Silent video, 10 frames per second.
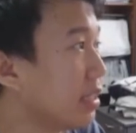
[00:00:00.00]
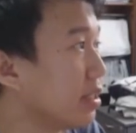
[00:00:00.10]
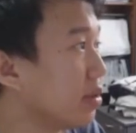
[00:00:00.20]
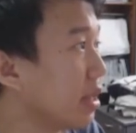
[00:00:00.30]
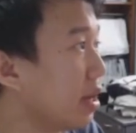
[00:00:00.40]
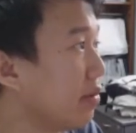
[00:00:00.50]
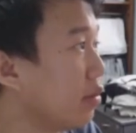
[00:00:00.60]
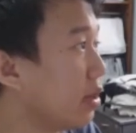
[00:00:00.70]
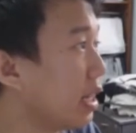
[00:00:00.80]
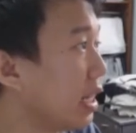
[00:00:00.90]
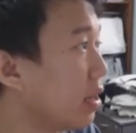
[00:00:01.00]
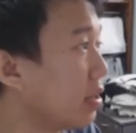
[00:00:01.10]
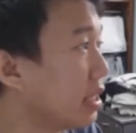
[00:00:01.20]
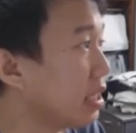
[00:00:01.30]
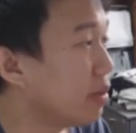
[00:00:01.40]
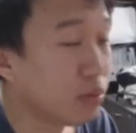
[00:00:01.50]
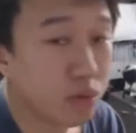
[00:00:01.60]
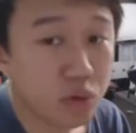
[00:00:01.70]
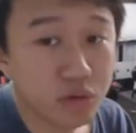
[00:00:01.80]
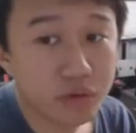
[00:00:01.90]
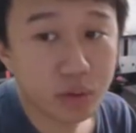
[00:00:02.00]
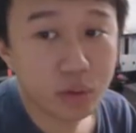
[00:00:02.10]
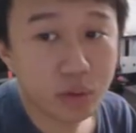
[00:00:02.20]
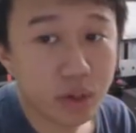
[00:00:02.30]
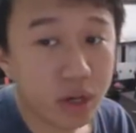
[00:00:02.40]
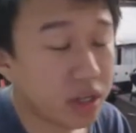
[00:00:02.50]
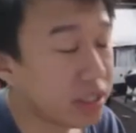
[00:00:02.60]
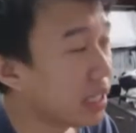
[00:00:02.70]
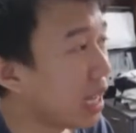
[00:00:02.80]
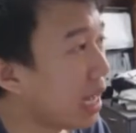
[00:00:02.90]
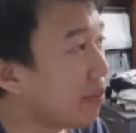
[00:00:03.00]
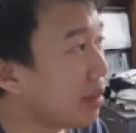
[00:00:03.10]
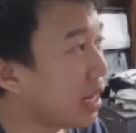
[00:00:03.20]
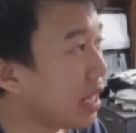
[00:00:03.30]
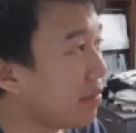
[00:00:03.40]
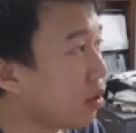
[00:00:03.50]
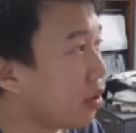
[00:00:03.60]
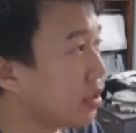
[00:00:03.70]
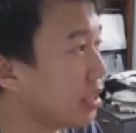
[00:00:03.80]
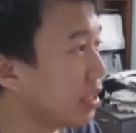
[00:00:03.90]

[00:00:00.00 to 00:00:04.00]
So now if you click on this move tool on the upper left corner,